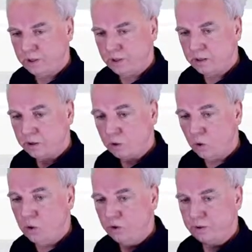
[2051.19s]
uh,
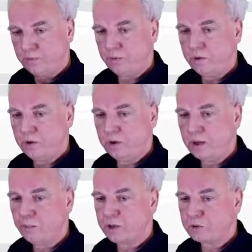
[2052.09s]
call the uh,
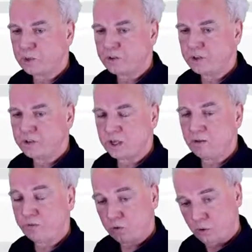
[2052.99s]
lambda expression
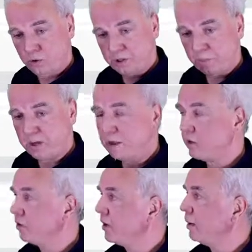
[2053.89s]
itself, call the
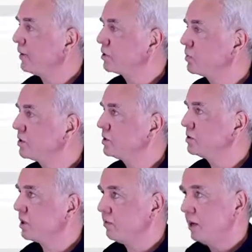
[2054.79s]
method on the lambda expression
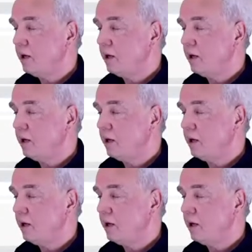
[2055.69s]
itself.